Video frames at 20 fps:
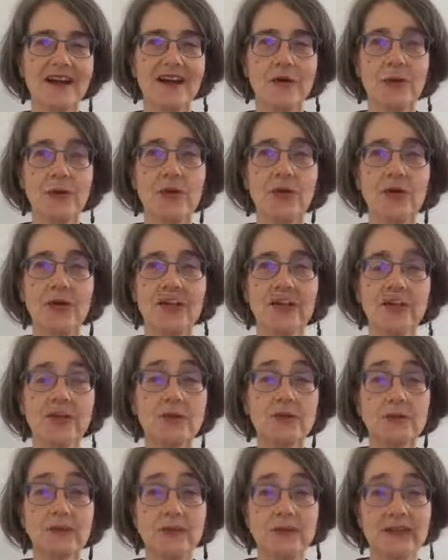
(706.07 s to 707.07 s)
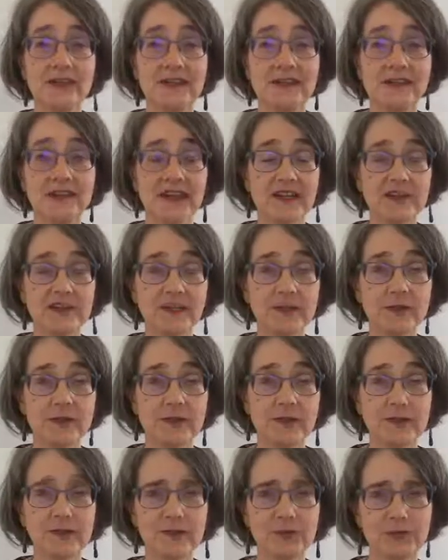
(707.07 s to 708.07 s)
Or it could be that
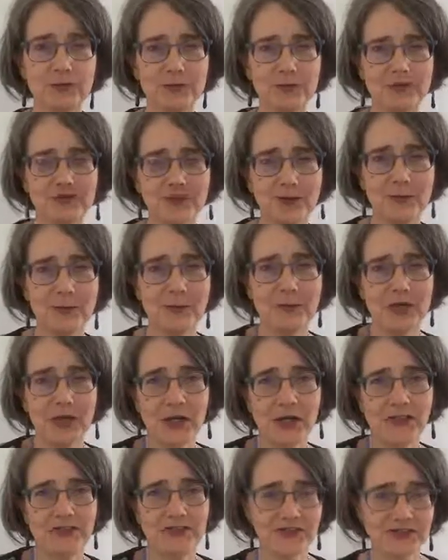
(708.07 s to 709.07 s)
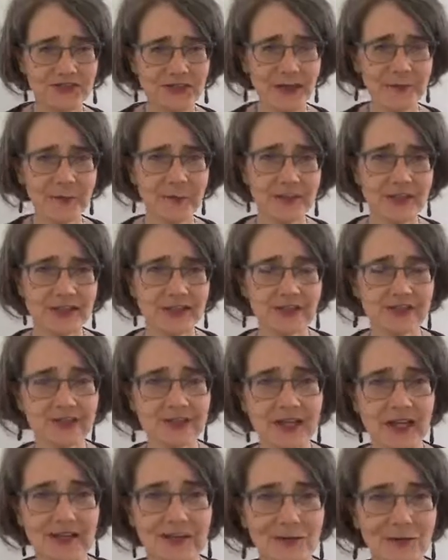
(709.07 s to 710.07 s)
you do some stamping
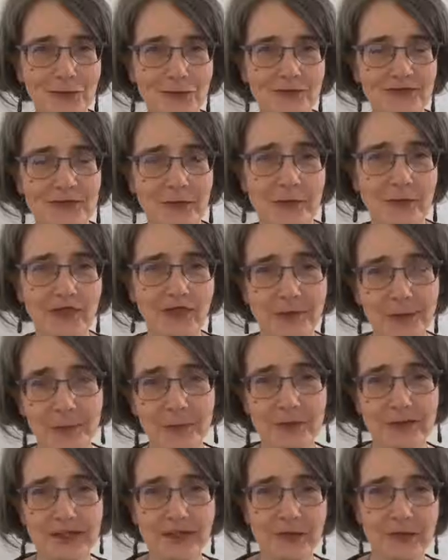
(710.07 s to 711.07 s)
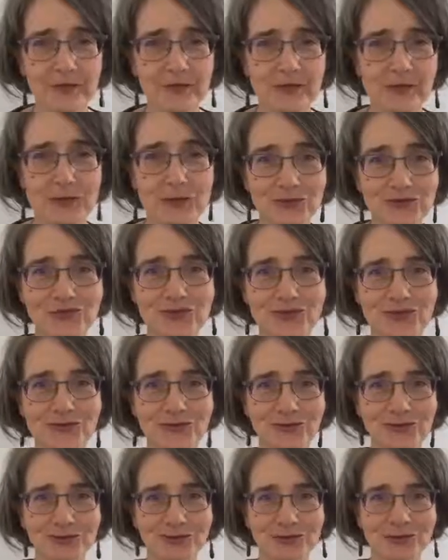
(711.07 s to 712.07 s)
together or some thumping of a cushion
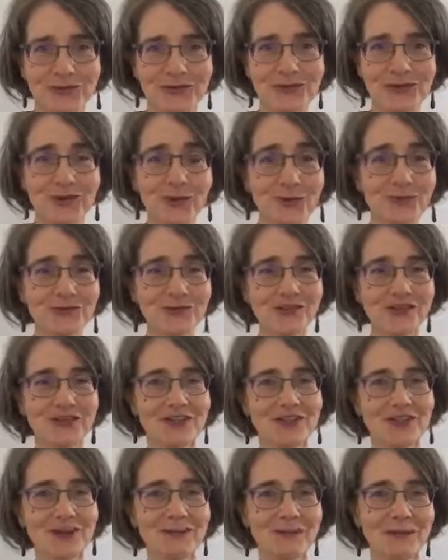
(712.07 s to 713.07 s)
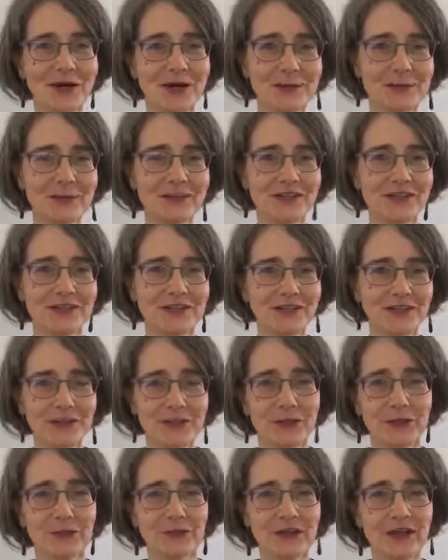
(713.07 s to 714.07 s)
or the sofa. It might be
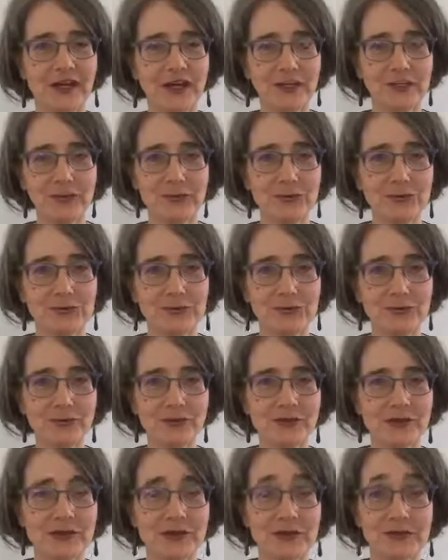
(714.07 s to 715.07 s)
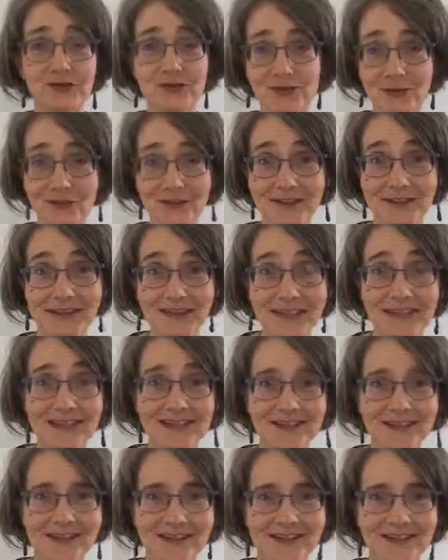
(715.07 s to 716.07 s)
that you join
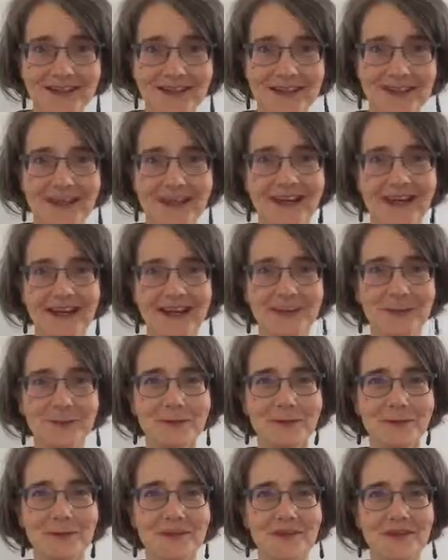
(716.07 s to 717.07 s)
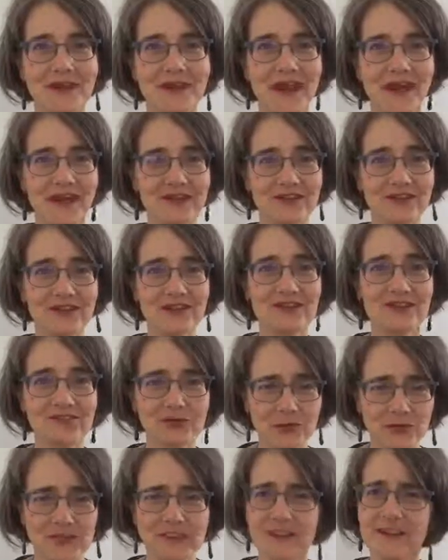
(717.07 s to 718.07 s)
in and
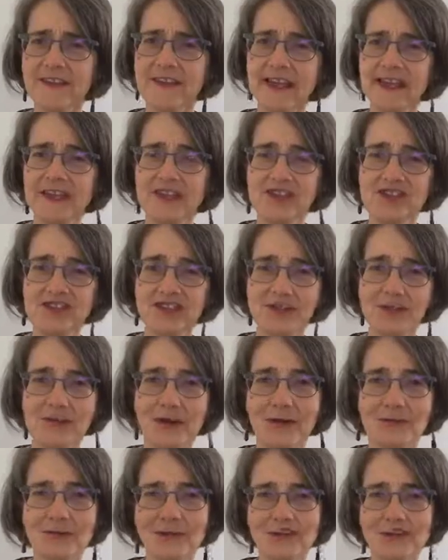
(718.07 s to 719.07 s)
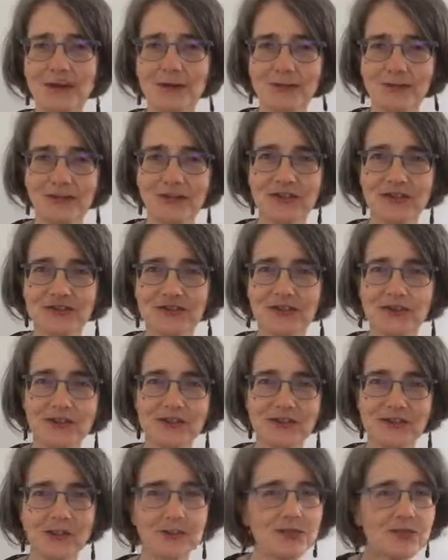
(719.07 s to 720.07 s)
join in the energy of it. Obviously, you're not going to
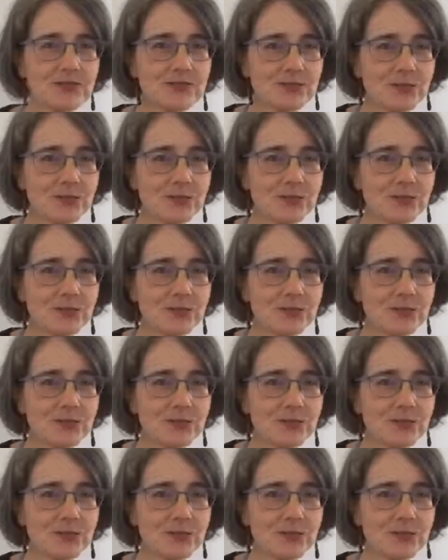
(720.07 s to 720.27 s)
join in with